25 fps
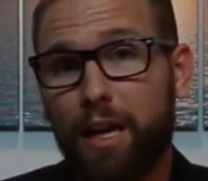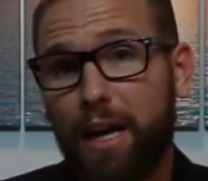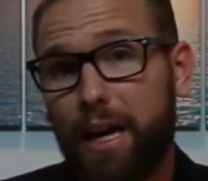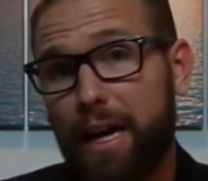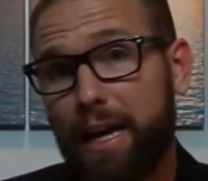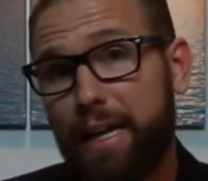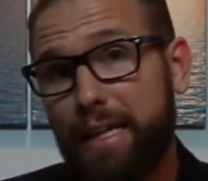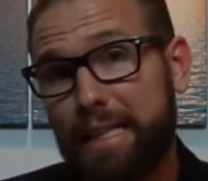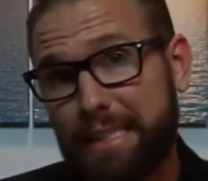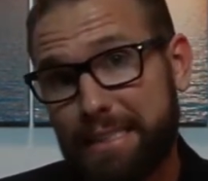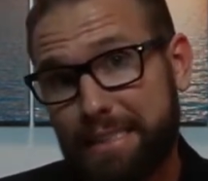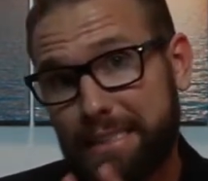
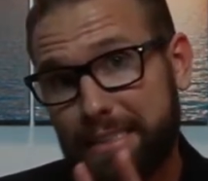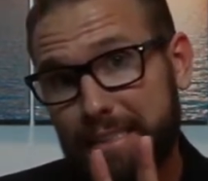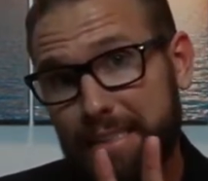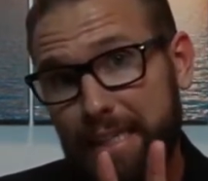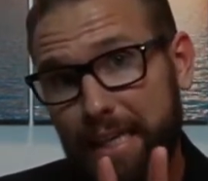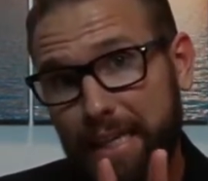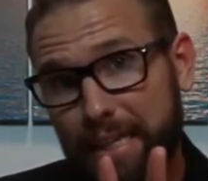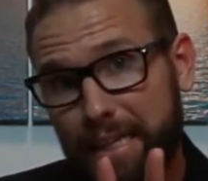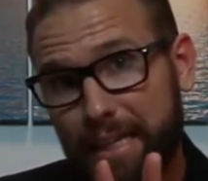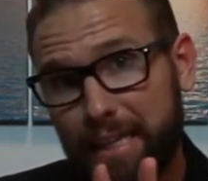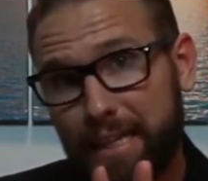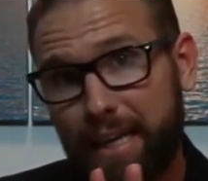And the
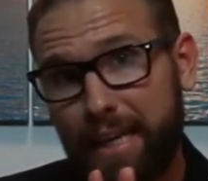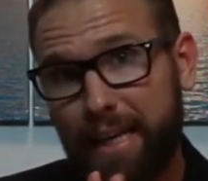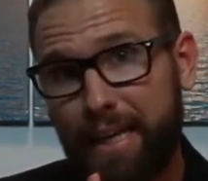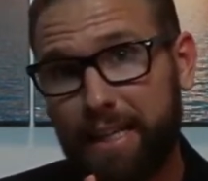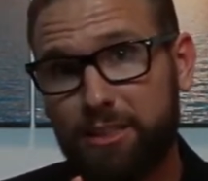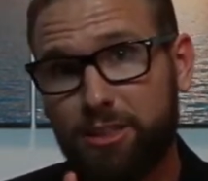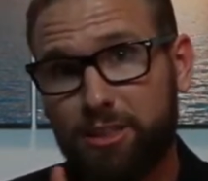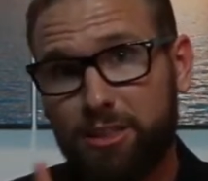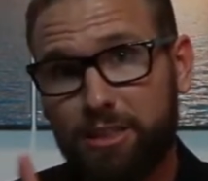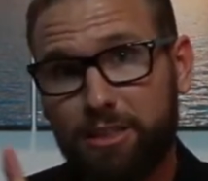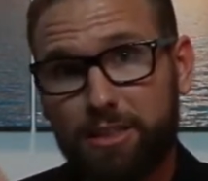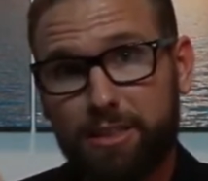second
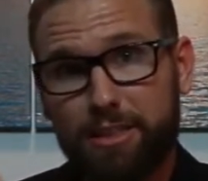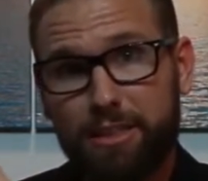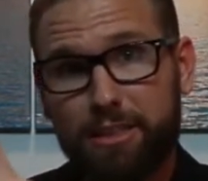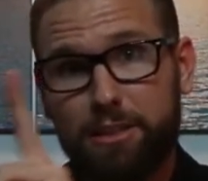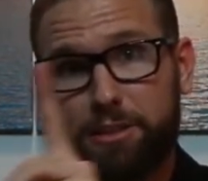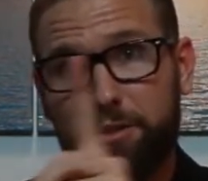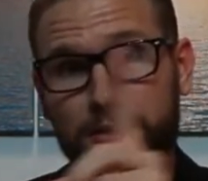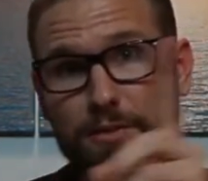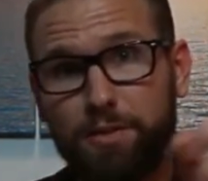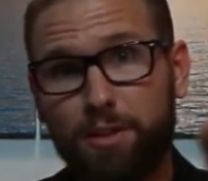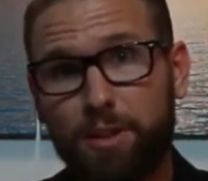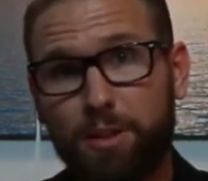agent
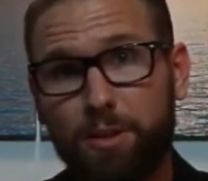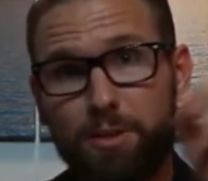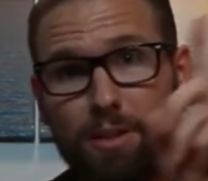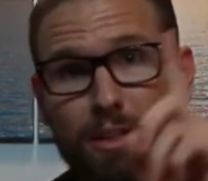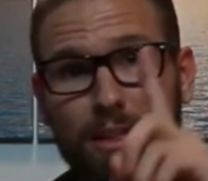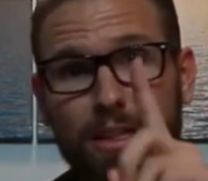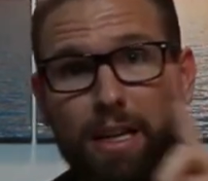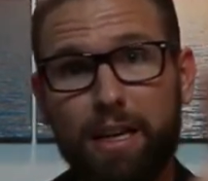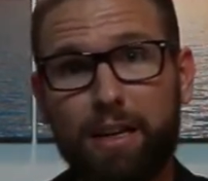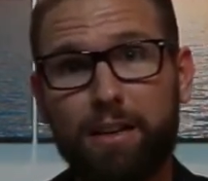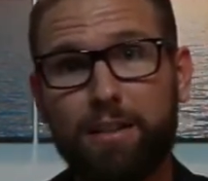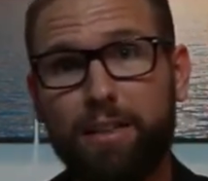is
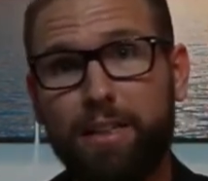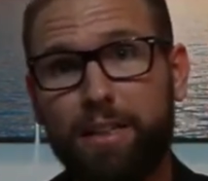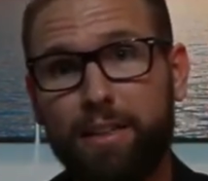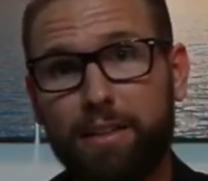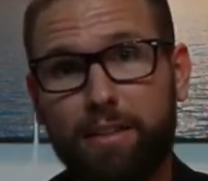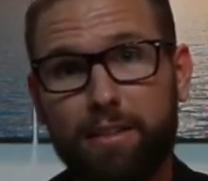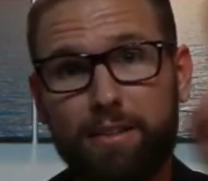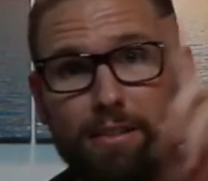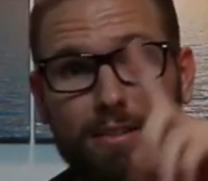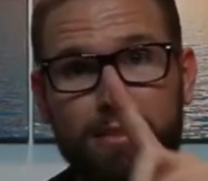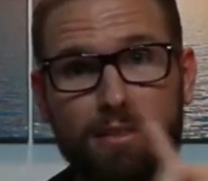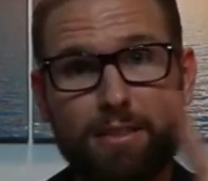floating out
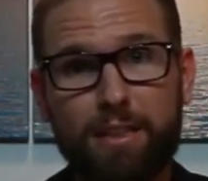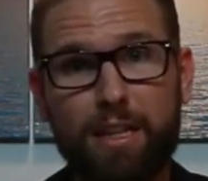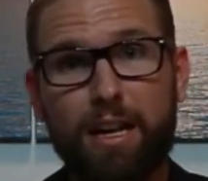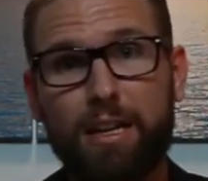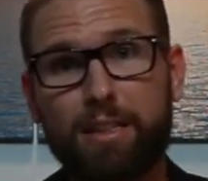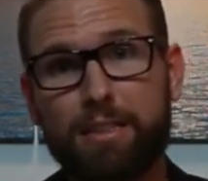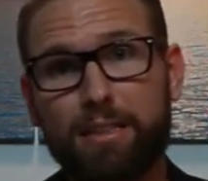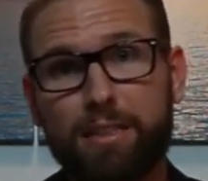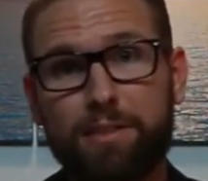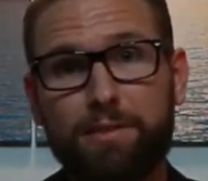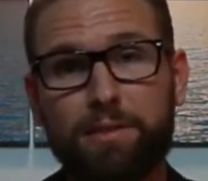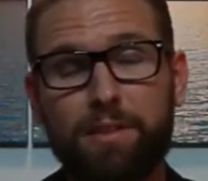here. There's
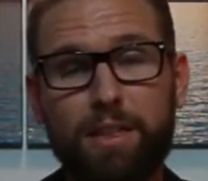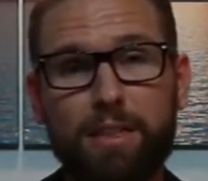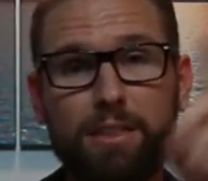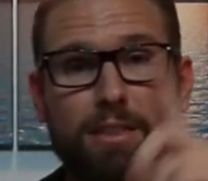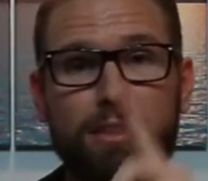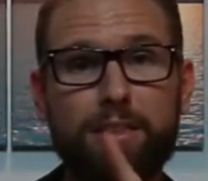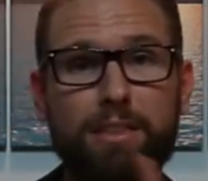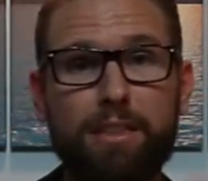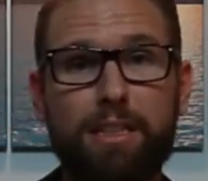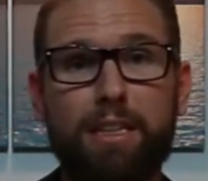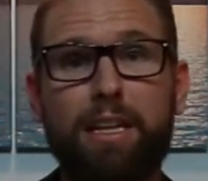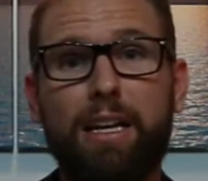lots of
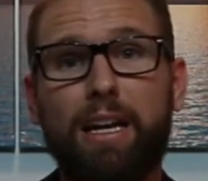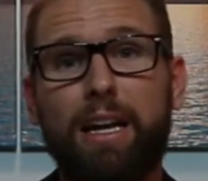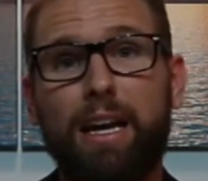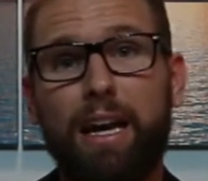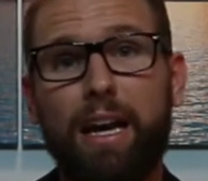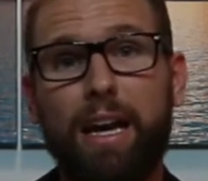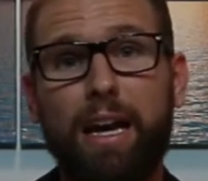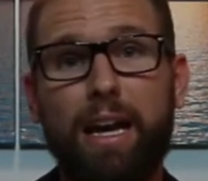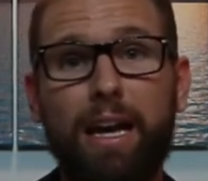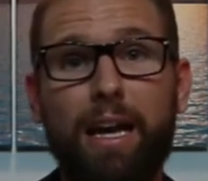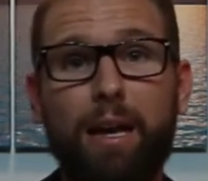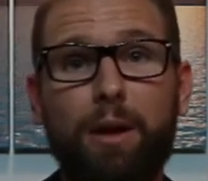us,
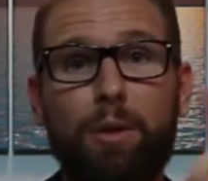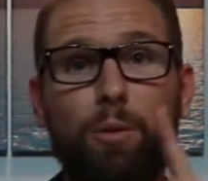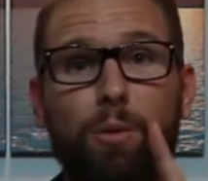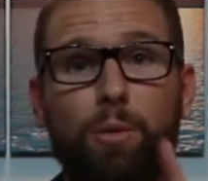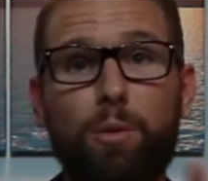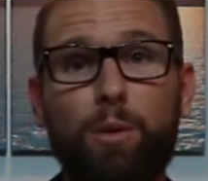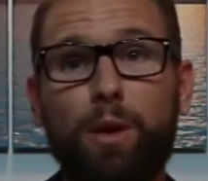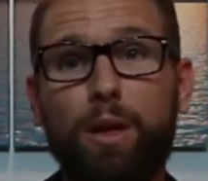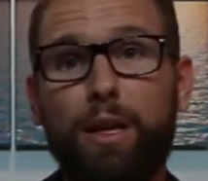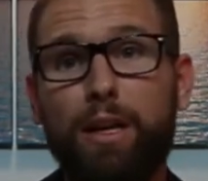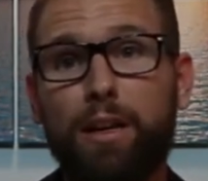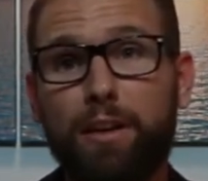and
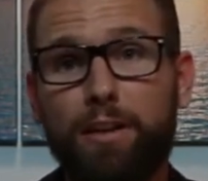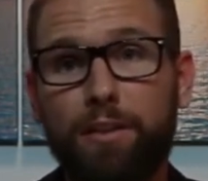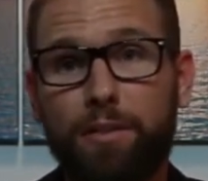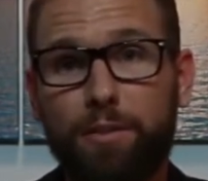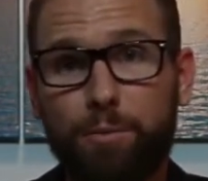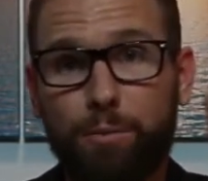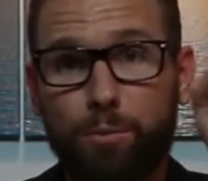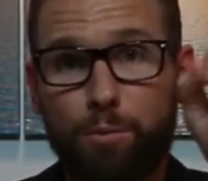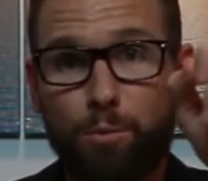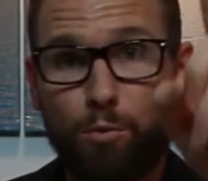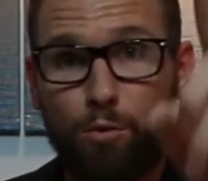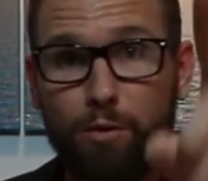we
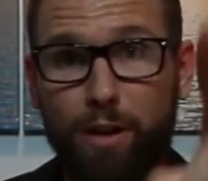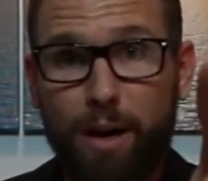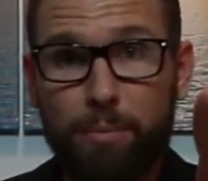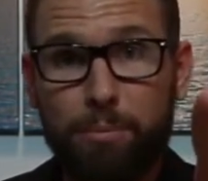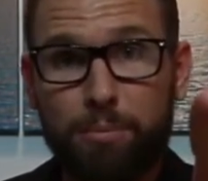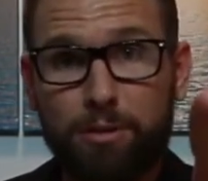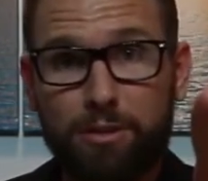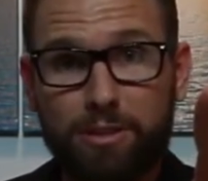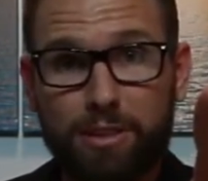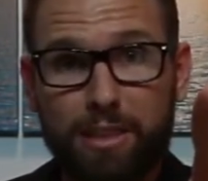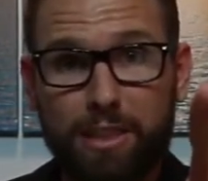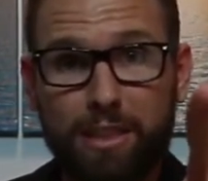are
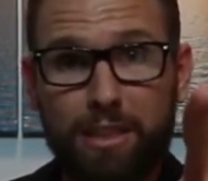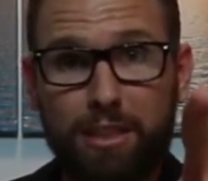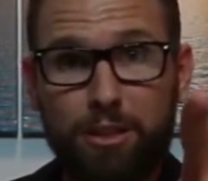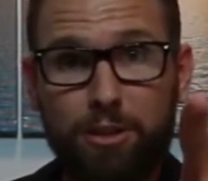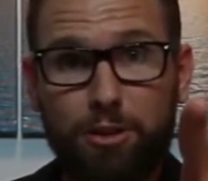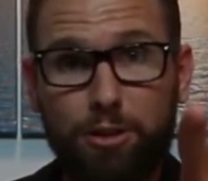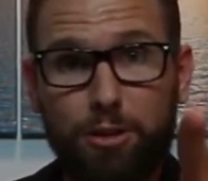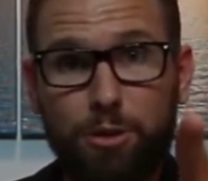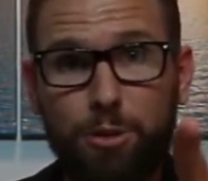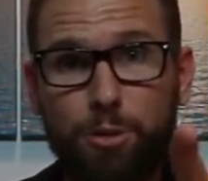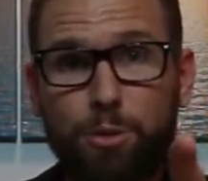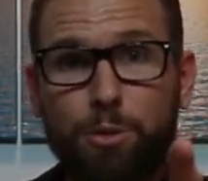
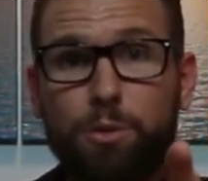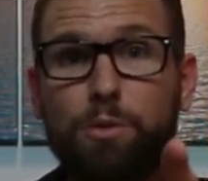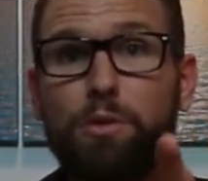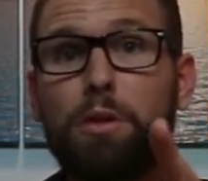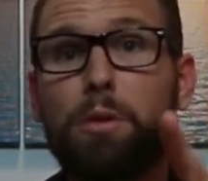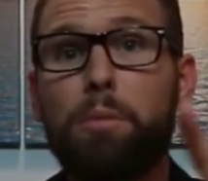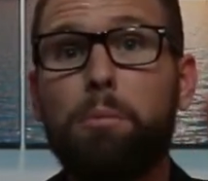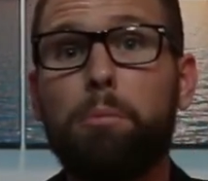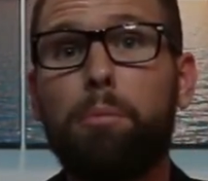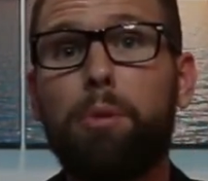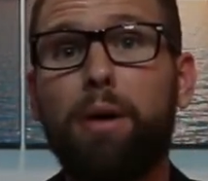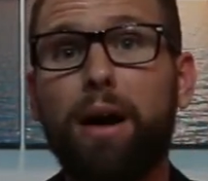representing you,
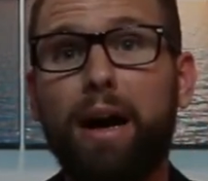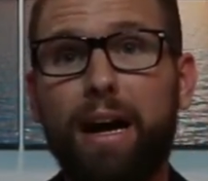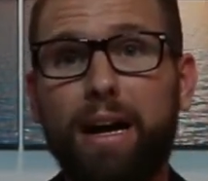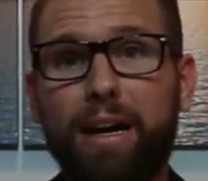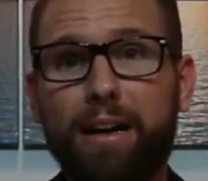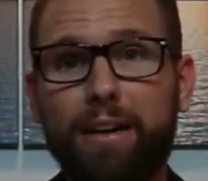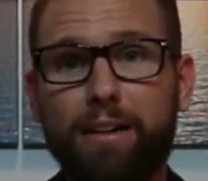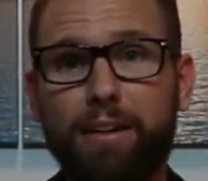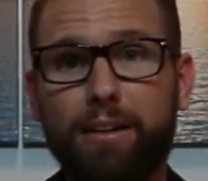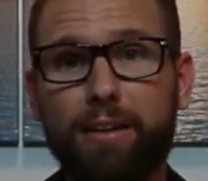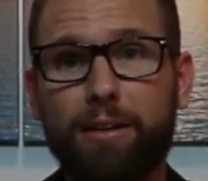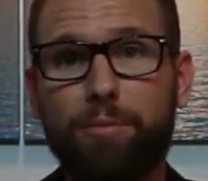the
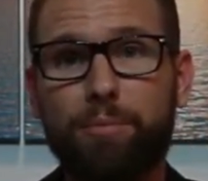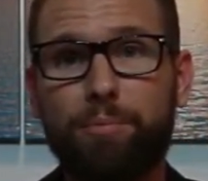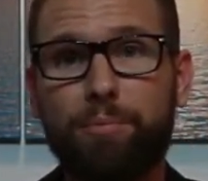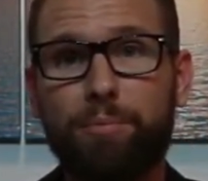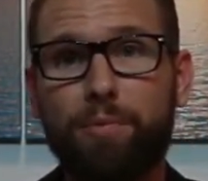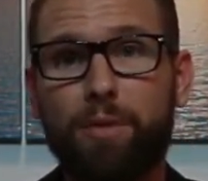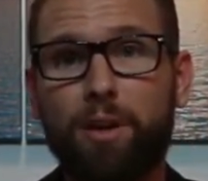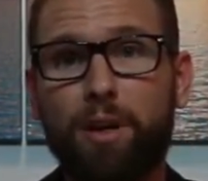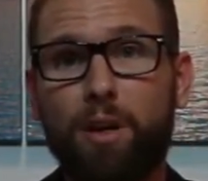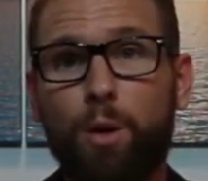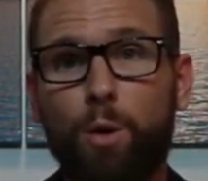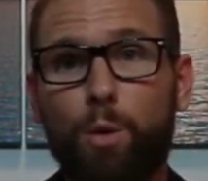buyer.
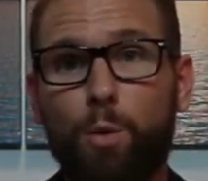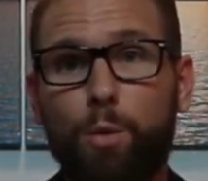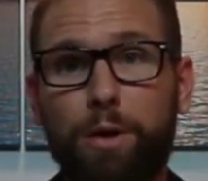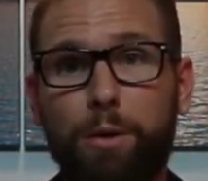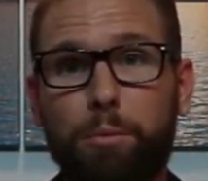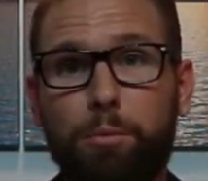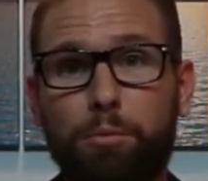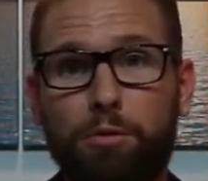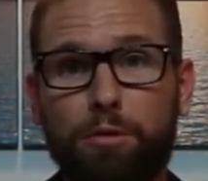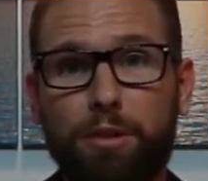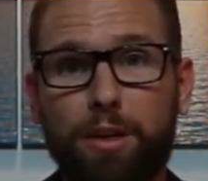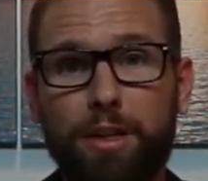We
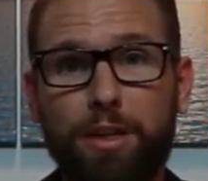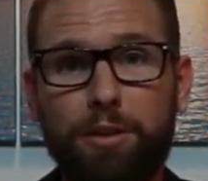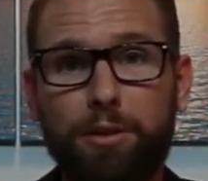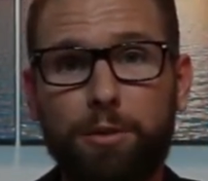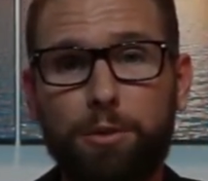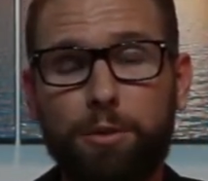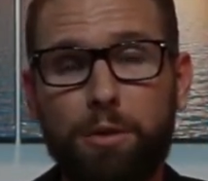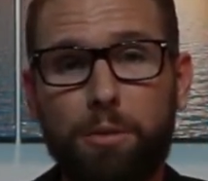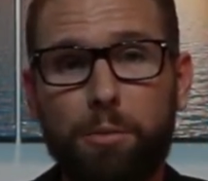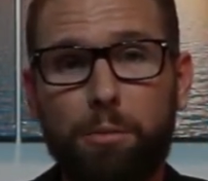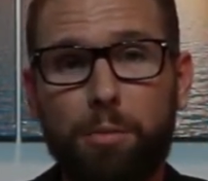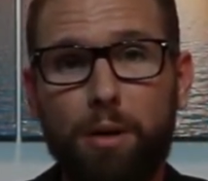bring you, the